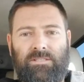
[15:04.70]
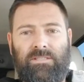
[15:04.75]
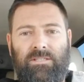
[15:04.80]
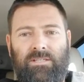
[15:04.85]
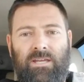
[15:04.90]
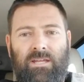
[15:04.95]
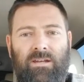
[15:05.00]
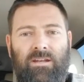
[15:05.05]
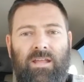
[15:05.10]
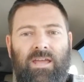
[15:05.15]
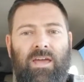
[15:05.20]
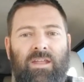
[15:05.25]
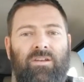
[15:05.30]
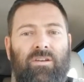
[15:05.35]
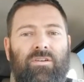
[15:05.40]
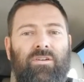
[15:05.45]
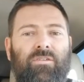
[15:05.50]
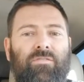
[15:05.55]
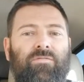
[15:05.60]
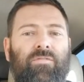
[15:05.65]
Get
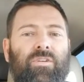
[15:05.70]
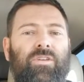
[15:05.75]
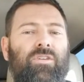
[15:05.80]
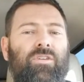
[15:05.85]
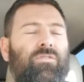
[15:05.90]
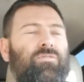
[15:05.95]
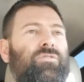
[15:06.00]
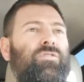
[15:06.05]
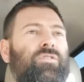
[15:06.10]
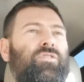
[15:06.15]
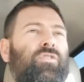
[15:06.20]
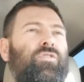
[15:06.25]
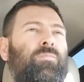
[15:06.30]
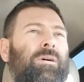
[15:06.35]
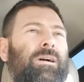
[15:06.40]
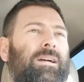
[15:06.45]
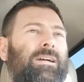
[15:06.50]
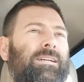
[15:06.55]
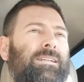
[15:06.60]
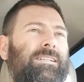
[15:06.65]
an editor for
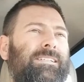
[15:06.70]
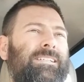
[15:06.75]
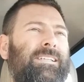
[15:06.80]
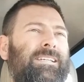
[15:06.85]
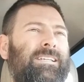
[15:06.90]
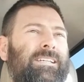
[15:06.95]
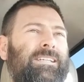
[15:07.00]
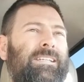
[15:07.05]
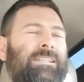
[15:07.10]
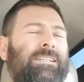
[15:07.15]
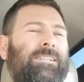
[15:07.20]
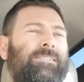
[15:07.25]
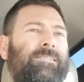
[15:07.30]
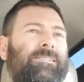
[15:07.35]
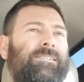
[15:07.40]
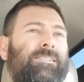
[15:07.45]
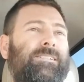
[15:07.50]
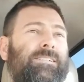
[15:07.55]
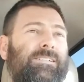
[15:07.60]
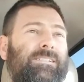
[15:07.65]
YouTube.
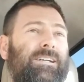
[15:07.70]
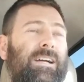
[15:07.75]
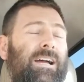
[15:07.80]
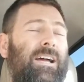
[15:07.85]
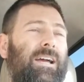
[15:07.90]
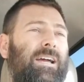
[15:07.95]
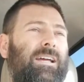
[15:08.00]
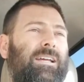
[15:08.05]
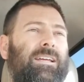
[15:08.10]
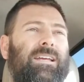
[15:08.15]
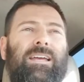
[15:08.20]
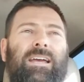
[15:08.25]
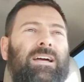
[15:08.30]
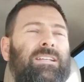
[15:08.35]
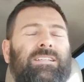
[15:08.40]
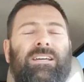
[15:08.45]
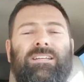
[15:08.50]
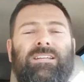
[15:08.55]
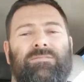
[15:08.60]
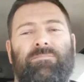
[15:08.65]
Yeah,
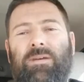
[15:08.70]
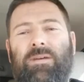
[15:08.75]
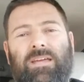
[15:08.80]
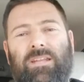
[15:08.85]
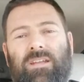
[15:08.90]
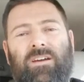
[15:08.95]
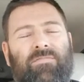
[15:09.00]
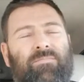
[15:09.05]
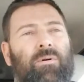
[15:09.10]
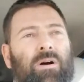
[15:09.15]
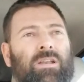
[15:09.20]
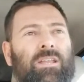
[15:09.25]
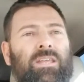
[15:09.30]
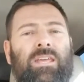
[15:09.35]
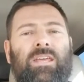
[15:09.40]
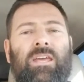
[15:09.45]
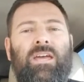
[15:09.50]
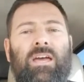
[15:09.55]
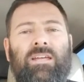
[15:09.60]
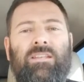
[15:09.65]
it doesn't make
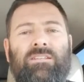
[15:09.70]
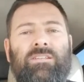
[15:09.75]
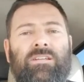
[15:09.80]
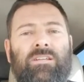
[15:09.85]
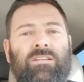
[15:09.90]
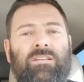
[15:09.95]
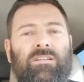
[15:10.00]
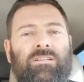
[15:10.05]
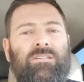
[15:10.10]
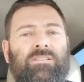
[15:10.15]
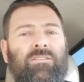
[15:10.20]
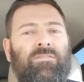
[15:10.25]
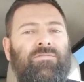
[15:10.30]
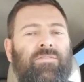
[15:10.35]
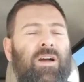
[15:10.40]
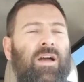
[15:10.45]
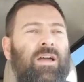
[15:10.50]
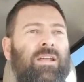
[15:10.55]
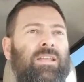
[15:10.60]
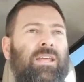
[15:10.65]
enough money yet
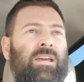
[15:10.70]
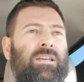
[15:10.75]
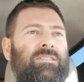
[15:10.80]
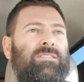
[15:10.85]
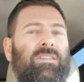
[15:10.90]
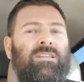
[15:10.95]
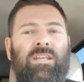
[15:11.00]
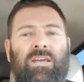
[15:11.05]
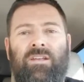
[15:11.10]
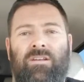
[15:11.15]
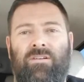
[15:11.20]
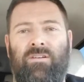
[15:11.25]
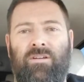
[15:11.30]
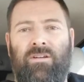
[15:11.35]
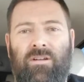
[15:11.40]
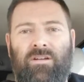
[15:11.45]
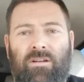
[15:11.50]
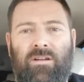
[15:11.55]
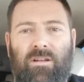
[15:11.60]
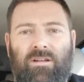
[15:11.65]
to finance an
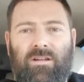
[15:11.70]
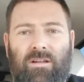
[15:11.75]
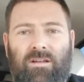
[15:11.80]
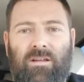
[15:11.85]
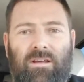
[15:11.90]
editor.